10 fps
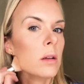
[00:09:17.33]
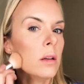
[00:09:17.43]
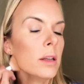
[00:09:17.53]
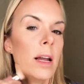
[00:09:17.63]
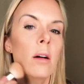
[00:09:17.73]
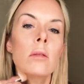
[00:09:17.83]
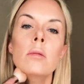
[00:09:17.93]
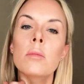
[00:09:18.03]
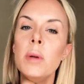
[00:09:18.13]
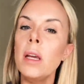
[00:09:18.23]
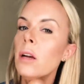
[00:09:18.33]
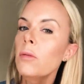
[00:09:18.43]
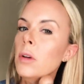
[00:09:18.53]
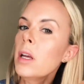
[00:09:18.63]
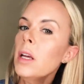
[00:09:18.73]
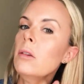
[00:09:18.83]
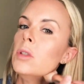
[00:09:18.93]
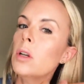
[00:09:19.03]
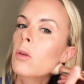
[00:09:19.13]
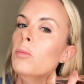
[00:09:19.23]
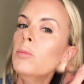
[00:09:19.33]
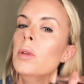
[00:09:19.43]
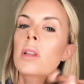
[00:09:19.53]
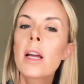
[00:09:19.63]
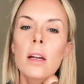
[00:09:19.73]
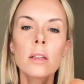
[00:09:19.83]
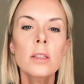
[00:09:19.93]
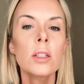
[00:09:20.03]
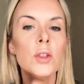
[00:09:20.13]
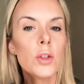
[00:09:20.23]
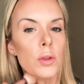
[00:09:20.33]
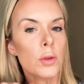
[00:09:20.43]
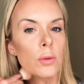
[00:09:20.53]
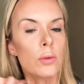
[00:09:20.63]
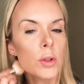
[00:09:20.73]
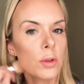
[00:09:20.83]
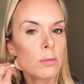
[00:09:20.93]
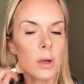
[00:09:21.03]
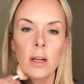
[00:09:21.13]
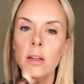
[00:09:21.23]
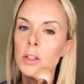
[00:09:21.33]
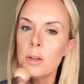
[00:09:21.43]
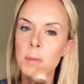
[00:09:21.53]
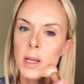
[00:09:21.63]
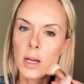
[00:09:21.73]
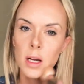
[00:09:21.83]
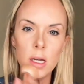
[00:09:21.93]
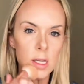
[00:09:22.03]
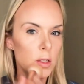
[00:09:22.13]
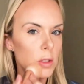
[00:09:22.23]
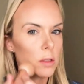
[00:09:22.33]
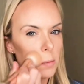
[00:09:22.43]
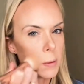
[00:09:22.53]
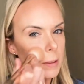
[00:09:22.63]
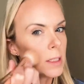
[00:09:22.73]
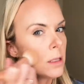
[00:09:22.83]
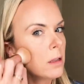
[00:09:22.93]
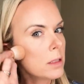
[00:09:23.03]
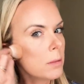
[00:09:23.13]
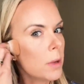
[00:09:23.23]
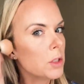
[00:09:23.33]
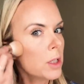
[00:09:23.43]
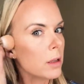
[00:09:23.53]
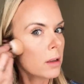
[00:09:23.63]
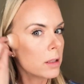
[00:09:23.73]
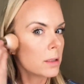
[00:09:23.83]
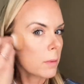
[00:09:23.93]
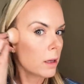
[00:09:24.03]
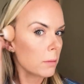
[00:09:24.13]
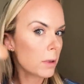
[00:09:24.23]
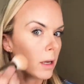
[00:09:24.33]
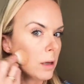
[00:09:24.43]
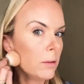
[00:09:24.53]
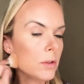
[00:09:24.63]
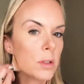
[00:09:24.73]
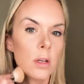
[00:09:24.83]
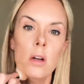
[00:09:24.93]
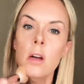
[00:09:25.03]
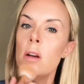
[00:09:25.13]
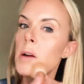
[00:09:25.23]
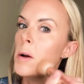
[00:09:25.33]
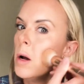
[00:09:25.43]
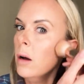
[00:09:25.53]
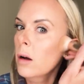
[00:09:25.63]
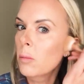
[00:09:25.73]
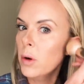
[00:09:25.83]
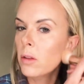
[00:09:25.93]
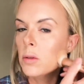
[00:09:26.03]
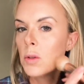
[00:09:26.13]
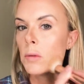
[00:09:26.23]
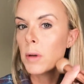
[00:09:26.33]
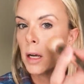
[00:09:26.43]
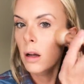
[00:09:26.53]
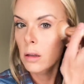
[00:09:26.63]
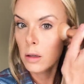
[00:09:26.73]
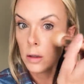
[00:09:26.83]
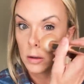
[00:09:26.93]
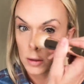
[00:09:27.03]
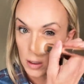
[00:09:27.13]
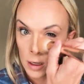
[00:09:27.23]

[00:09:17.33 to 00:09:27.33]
Now, be careful that you don't blend too much because you still want to see the dimension that this makeup gives with those 3 colors.